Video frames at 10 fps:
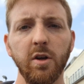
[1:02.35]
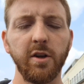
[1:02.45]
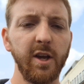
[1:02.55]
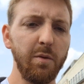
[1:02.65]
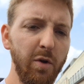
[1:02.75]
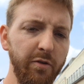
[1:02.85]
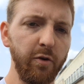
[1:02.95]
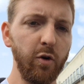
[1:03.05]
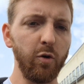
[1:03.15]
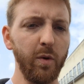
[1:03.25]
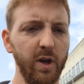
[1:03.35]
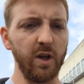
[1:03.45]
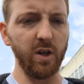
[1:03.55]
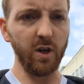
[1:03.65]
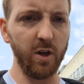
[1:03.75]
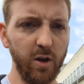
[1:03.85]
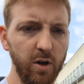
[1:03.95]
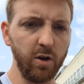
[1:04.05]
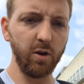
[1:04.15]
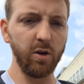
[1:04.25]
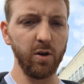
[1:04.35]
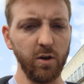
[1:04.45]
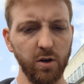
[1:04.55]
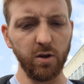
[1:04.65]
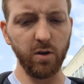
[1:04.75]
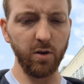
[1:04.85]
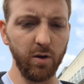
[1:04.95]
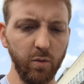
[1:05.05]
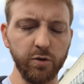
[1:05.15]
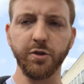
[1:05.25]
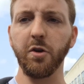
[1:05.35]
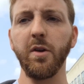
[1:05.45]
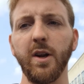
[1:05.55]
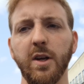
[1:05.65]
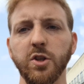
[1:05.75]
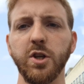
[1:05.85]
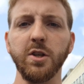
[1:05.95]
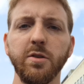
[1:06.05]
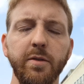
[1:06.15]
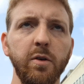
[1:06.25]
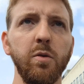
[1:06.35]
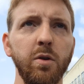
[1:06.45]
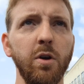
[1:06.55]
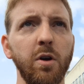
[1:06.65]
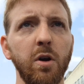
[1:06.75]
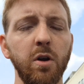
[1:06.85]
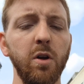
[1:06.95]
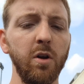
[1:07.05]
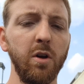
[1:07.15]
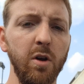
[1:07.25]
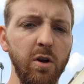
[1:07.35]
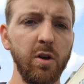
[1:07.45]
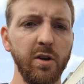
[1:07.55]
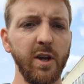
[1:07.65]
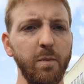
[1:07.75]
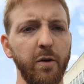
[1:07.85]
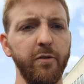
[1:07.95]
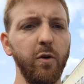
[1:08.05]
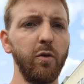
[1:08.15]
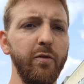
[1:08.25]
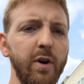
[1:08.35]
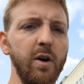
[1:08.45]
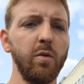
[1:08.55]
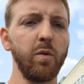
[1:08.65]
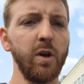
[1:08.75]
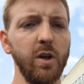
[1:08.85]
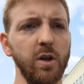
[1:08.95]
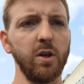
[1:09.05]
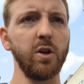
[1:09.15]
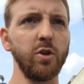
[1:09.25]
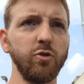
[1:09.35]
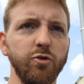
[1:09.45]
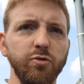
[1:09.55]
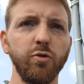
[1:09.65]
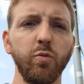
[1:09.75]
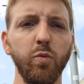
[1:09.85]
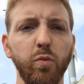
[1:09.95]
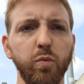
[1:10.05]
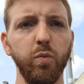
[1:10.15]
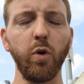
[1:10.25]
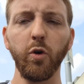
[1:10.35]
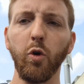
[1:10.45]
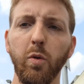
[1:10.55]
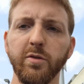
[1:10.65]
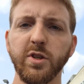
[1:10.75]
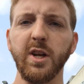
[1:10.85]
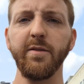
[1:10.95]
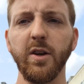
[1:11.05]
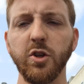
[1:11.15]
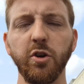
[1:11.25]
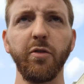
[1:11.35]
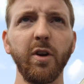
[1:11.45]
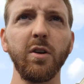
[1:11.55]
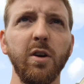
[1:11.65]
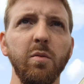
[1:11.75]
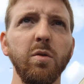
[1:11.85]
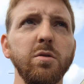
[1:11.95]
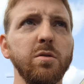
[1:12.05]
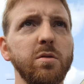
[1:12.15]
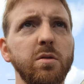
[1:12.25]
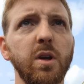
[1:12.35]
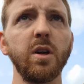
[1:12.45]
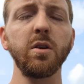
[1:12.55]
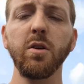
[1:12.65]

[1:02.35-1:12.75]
The year before we won 2-0 against Chesterfield. The year before that we drew 1-1 with Stevenage, I think it was, yeah.